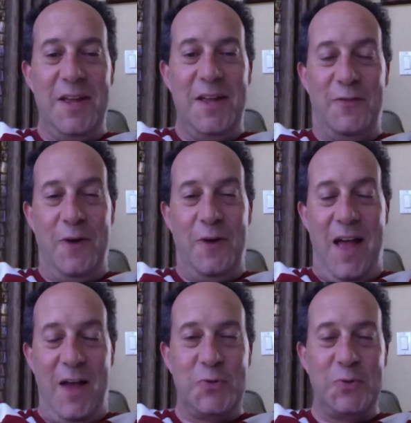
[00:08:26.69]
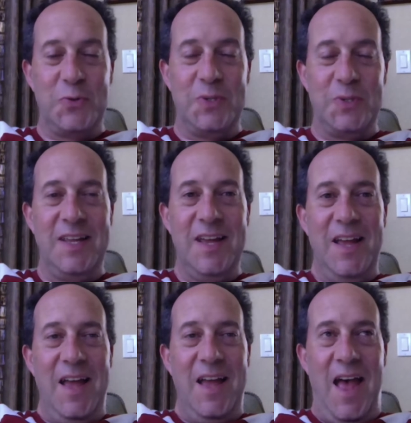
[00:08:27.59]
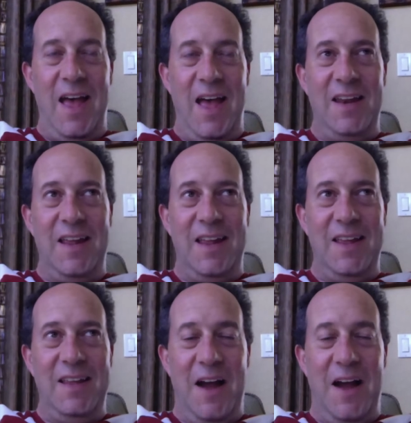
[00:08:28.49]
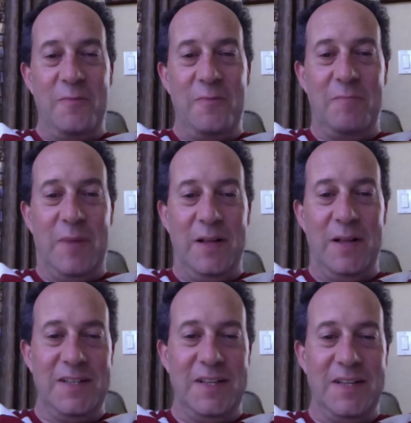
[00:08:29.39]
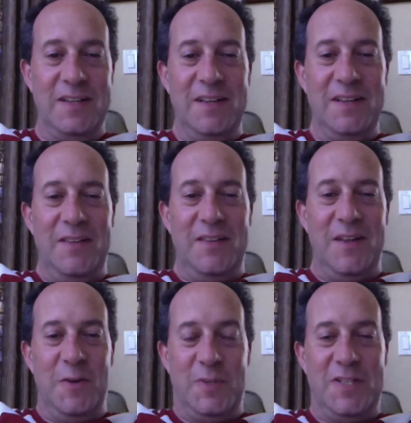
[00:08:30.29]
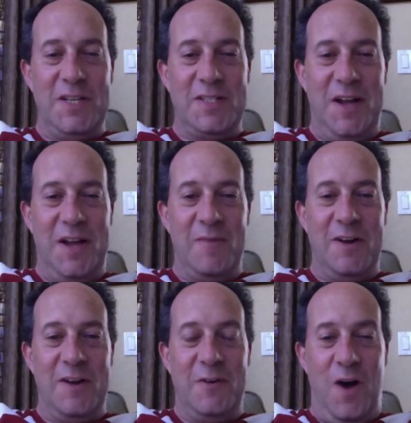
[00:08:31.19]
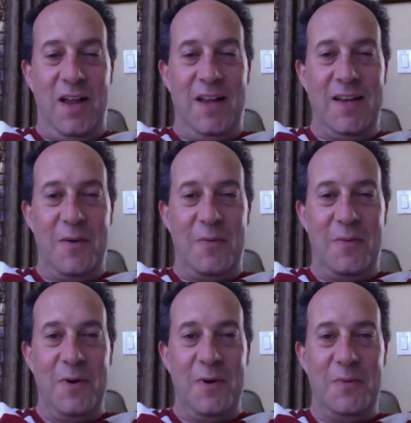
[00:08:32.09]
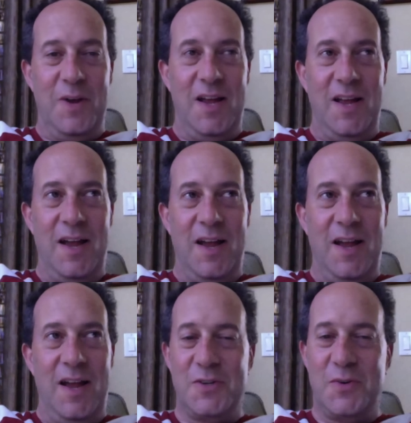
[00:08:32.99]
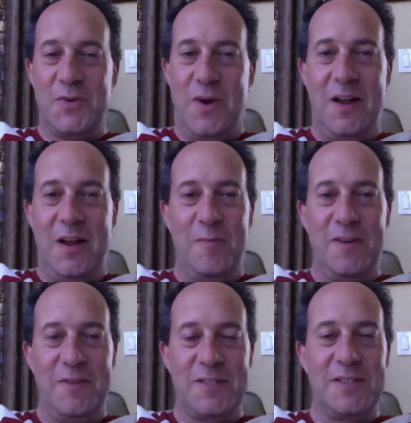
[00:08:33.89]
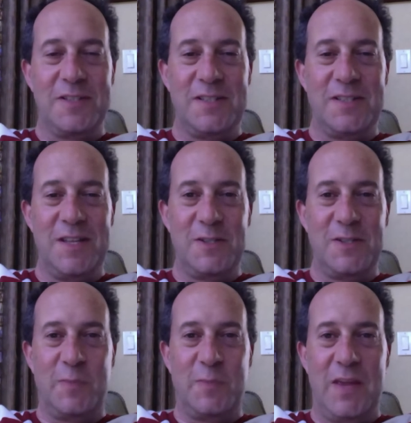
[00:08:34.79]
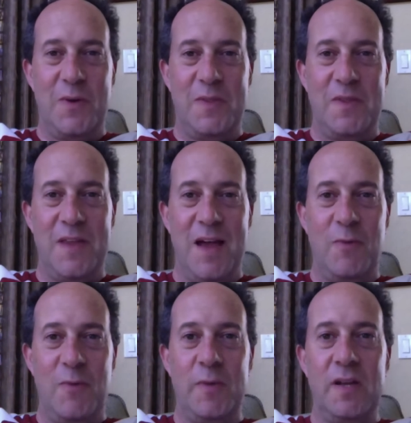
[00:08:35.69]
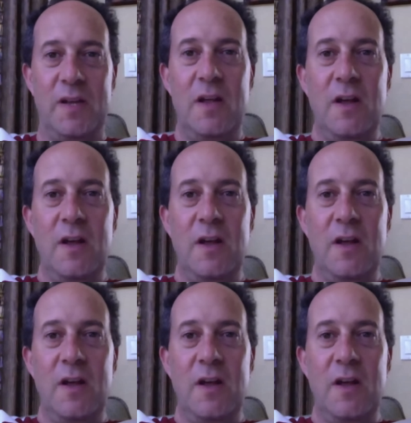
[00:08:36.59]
If you're actually at a government building, then you're petitioning the government. If you're walking down a roadway, I'm not sure where the government official is that you're speaking with at that moment.